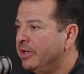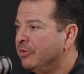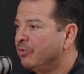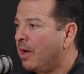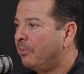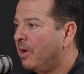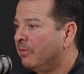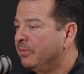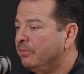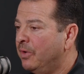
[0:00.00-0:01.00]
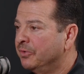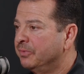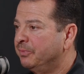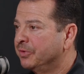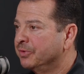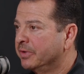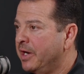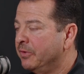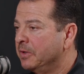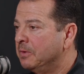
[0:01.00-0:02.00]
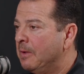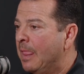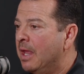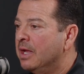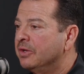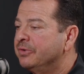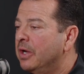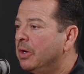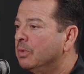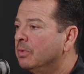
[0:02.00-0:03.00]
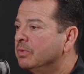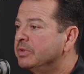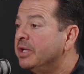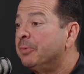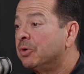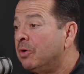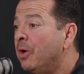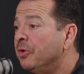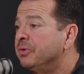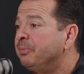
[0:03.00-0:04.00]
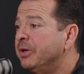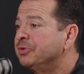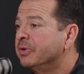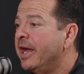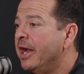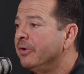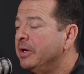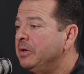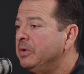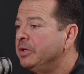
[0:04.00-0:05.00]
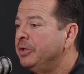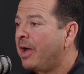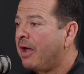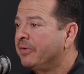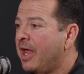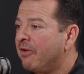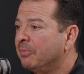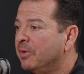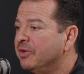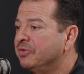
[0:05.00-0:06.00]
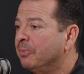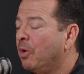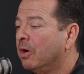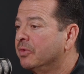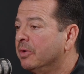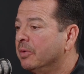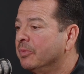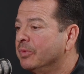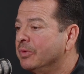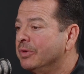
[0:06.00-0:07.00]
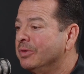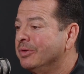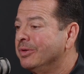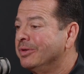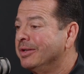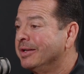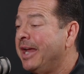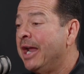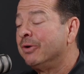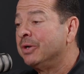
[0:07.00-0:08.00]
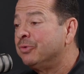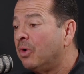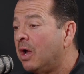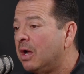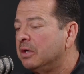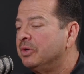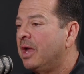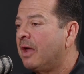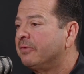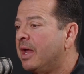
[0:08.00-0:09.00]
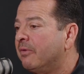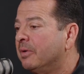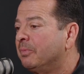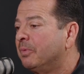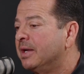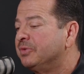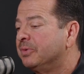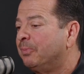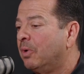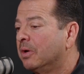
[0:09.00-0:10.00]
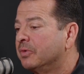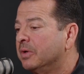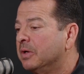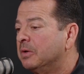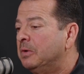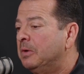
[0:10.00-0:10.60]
and drop-off motion picture catering. So, typical motion picture catering, you have to have a place to park the catering truck. You have to have a place to park the